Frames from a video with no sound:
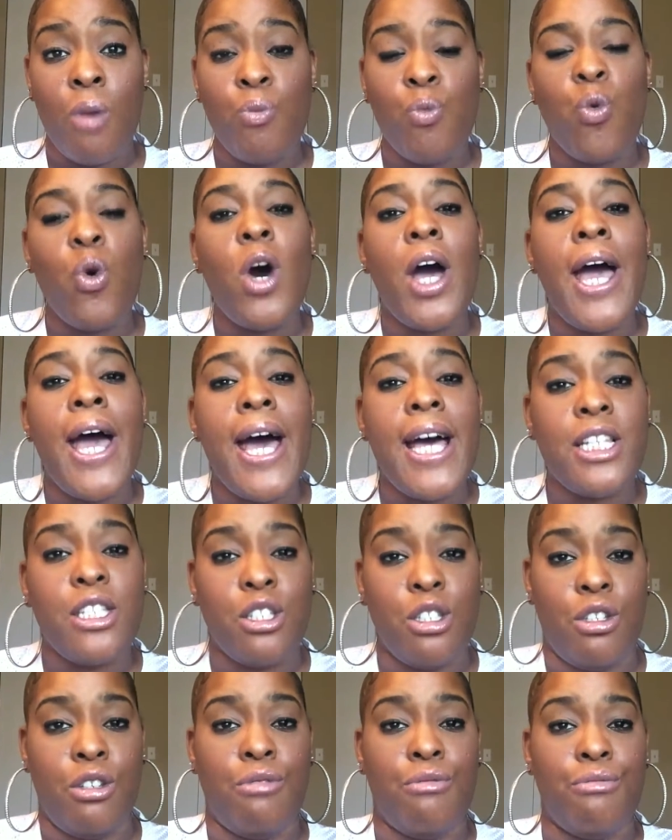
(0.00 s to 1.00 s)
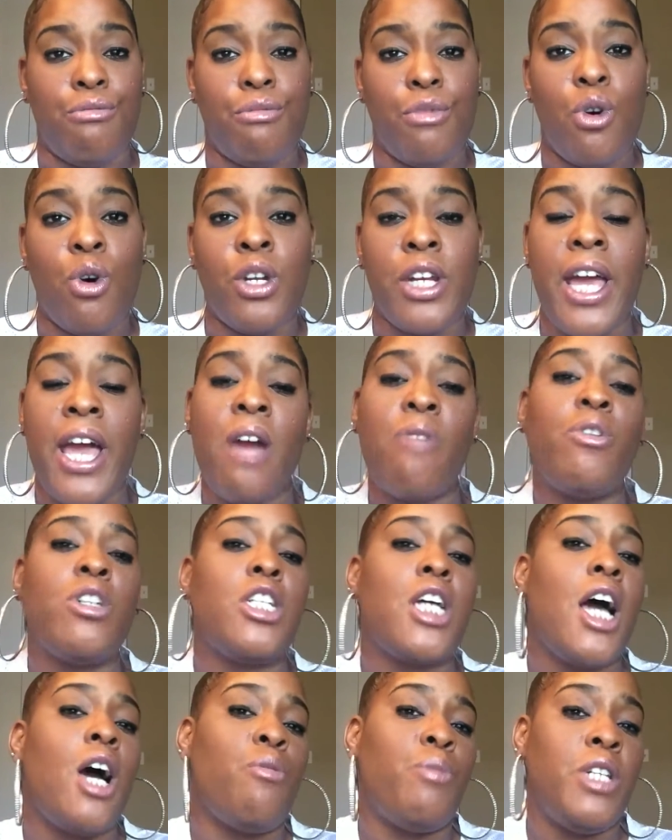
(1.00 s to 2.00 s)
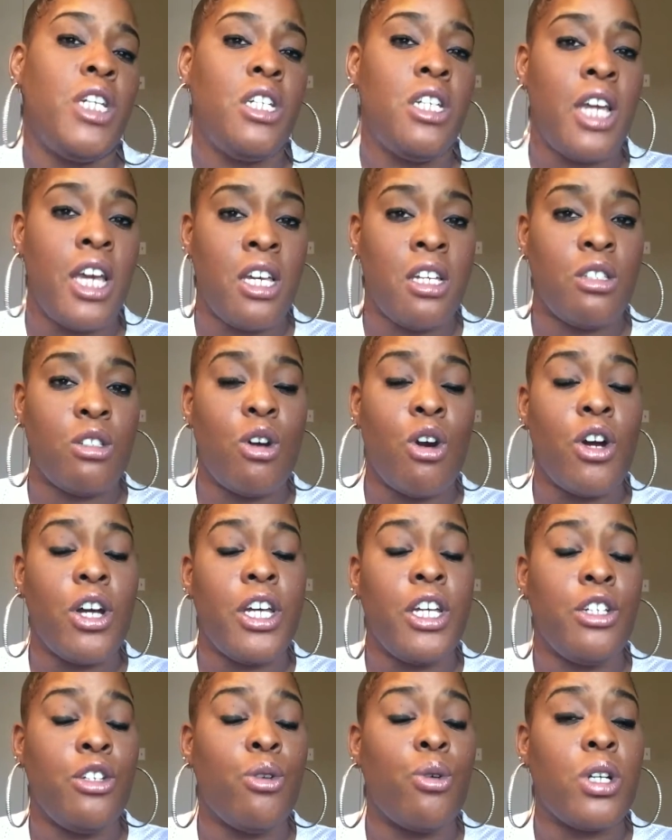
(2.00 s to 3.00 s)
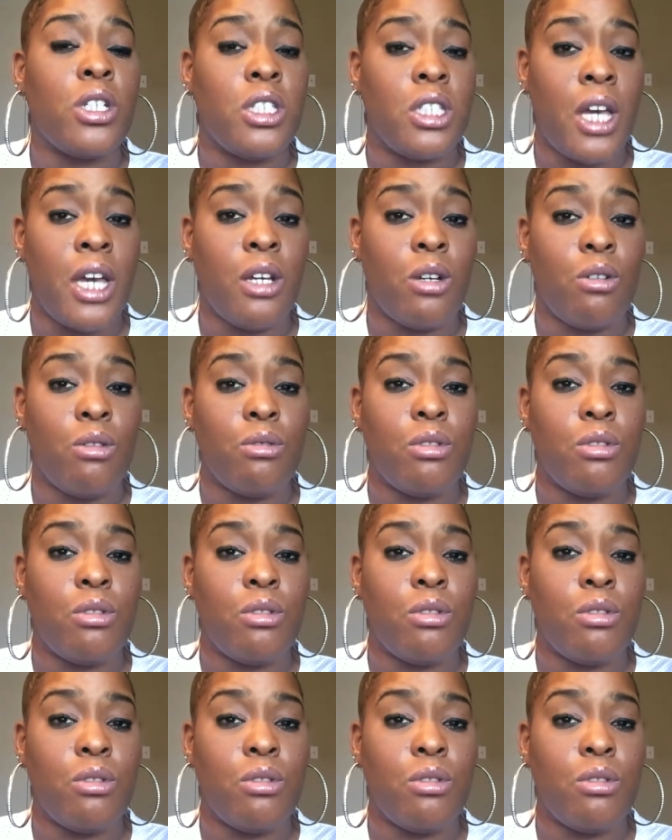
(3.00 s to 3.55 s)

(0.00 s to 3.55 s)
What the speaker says: will ask you on average how many days are in your cycle.